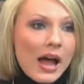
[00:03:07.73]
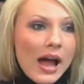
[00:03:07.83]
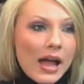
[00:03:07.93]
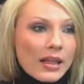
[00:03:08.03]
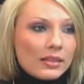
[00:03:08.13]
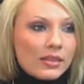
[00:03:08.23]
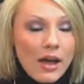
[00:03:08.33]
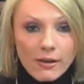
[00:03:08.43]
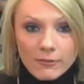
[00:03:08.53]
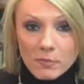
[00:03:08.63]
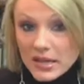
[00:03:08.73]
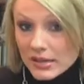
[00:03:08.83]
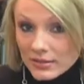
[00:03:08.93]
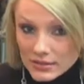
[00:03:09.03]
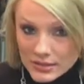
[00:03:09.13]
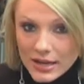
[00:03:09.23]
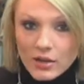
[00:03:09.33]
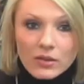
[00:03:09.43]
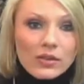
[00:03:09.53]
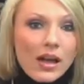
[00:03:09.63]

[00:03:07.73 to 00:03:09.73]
I love being in sales.